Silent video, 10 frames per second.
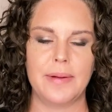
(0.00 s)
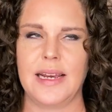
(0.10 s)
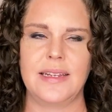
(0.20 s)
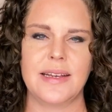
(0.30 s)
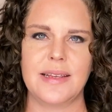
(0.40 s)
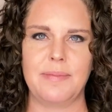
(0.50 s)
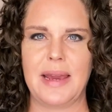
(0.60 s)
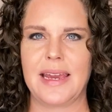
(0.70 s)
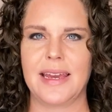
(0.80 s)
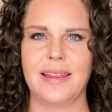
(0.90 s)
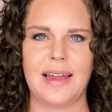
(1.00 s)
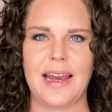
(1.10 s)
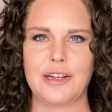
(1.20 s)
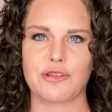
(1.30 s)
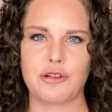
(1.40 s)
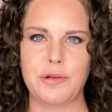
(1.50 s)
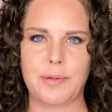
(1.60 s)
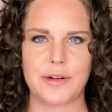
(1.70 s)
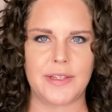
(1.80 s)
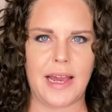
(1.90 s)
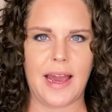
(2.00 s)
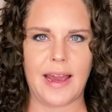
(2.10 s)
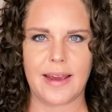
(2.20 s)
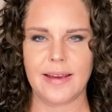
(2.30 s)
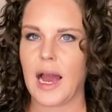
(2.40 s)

It doesn't make it like droop or sag.